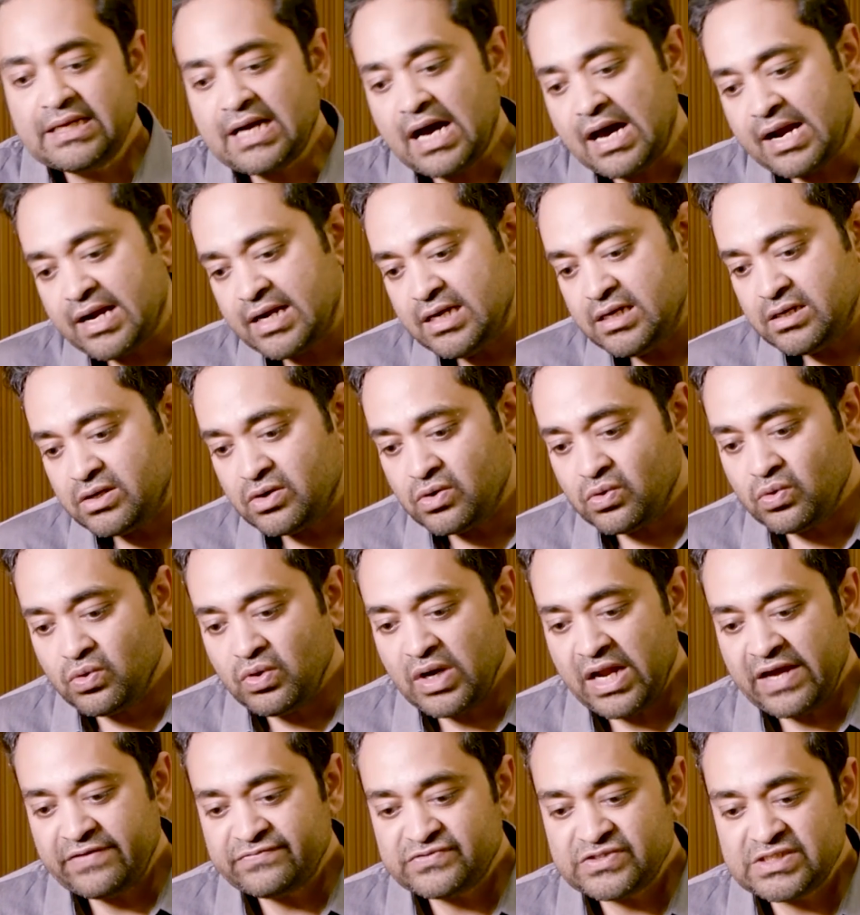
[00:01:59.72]
current
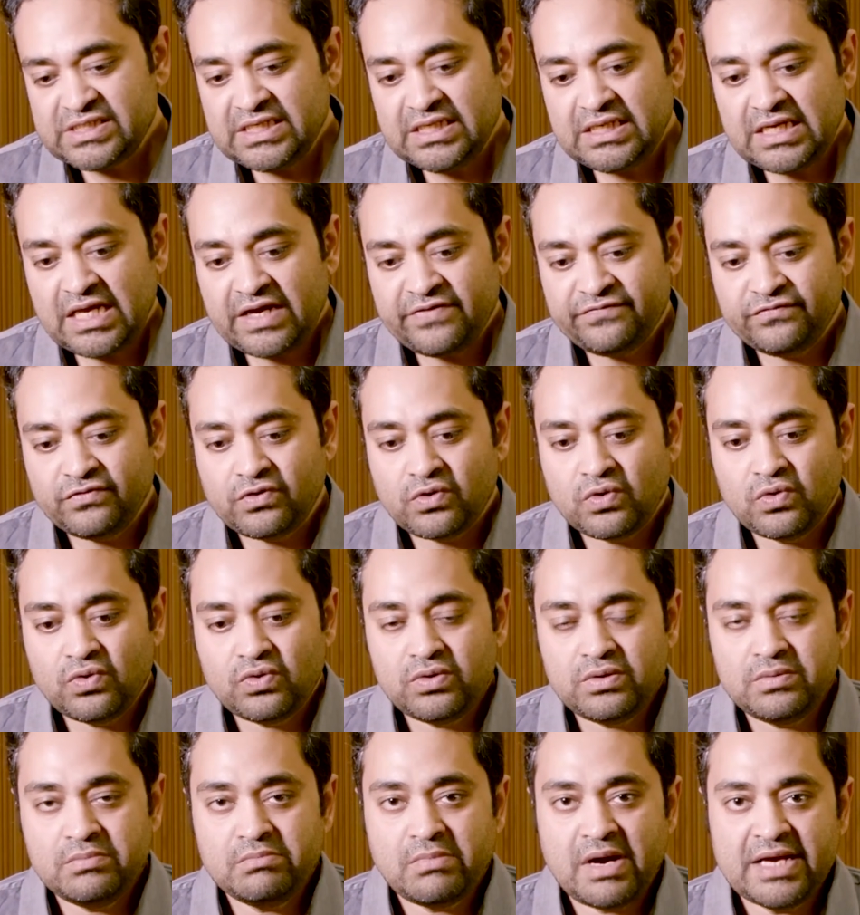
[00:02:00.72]
role, I've seen I've
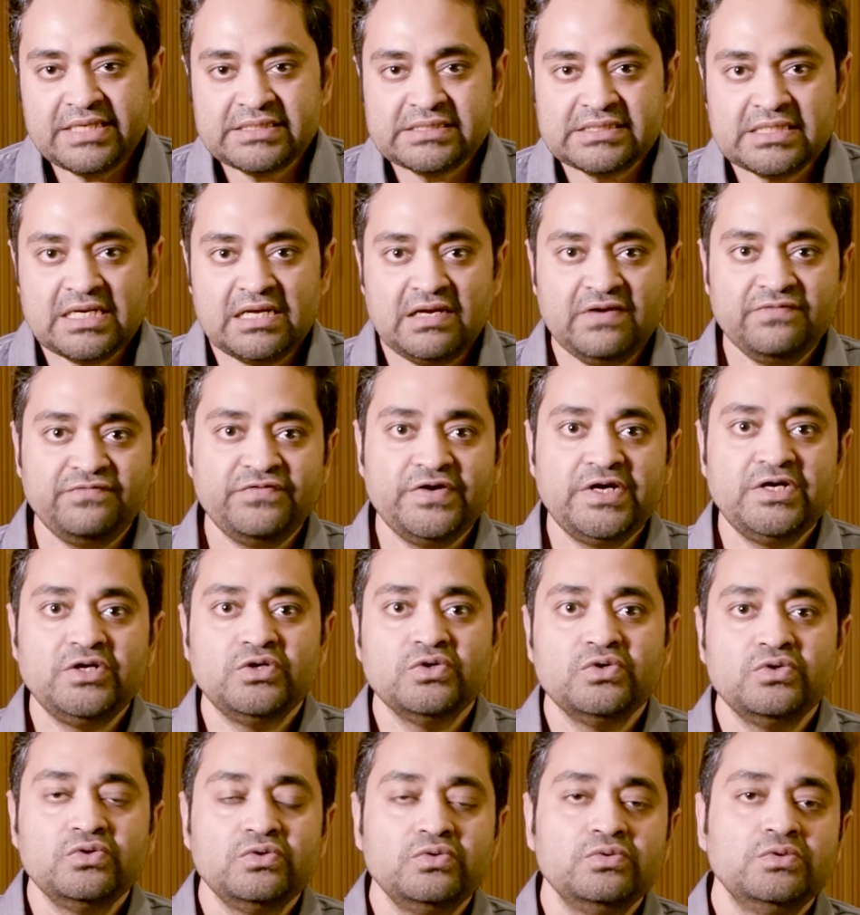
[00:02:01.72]
grown myself
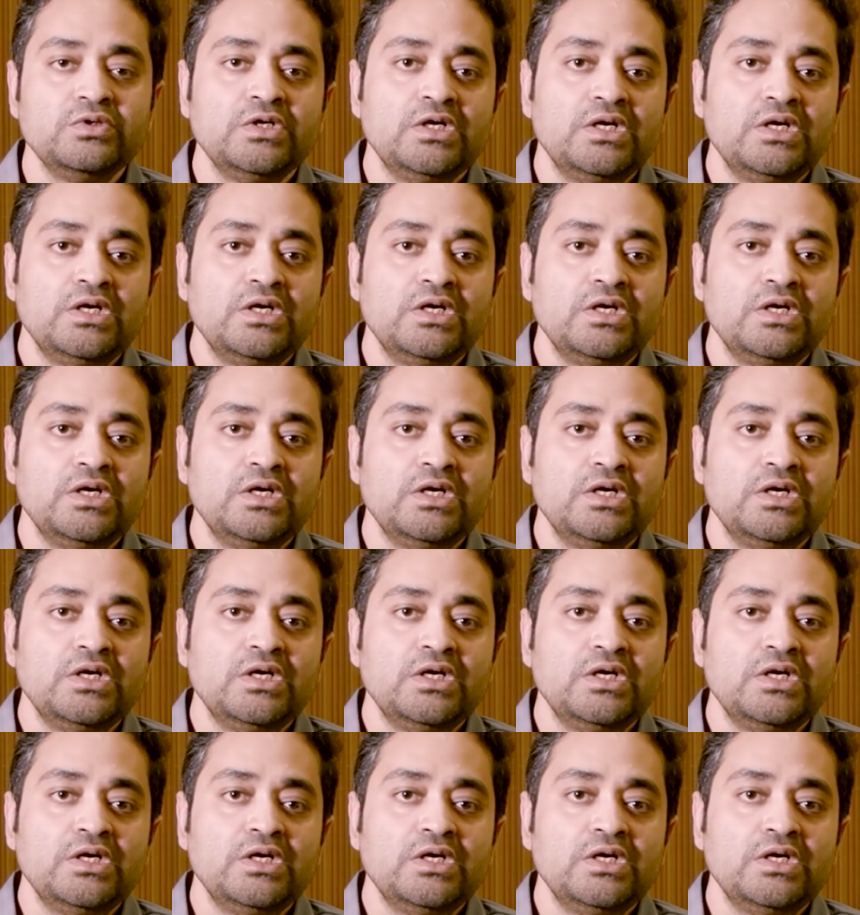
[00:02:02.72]
into